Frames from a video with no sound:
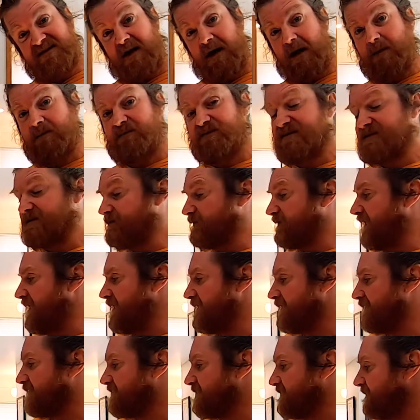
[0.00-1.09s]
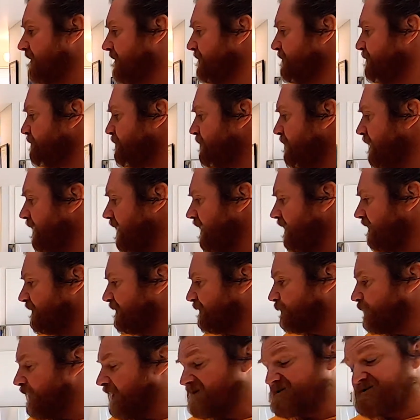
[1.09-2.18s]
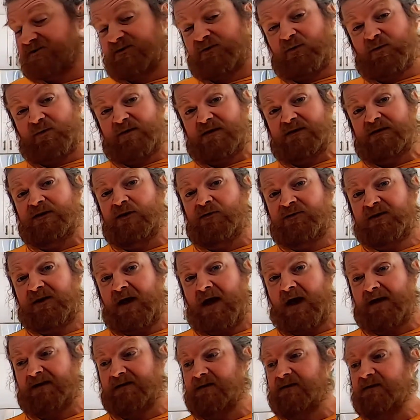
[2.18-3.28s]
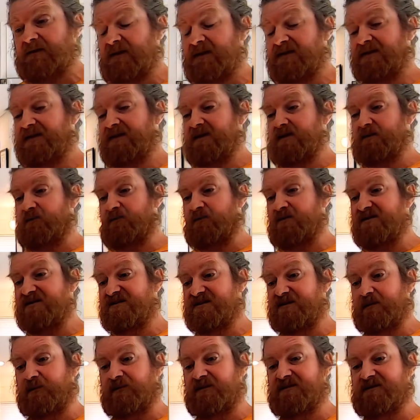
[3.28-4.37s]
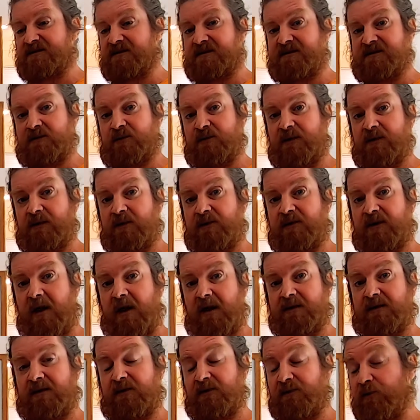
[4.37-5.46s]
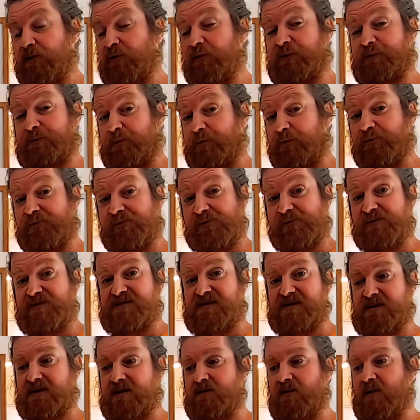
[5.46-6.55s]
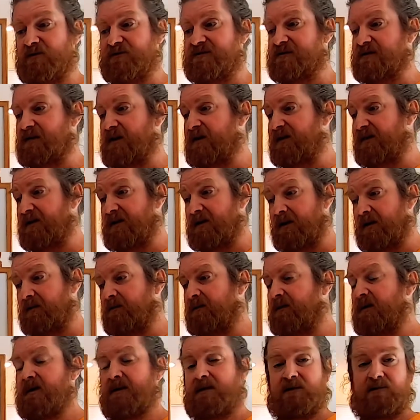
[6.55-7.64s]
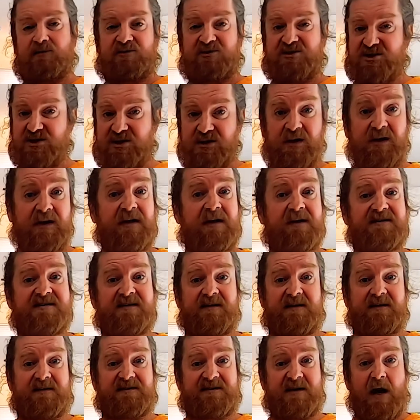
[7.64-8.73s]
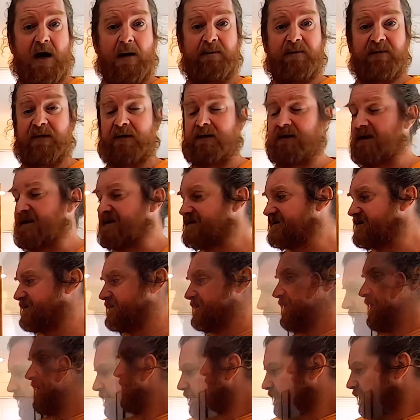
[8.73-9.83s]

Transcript: types of lakes. And so actually when we look at lithium resources and we look at kind of who's producing the most lithium, Chile is at the top of the list.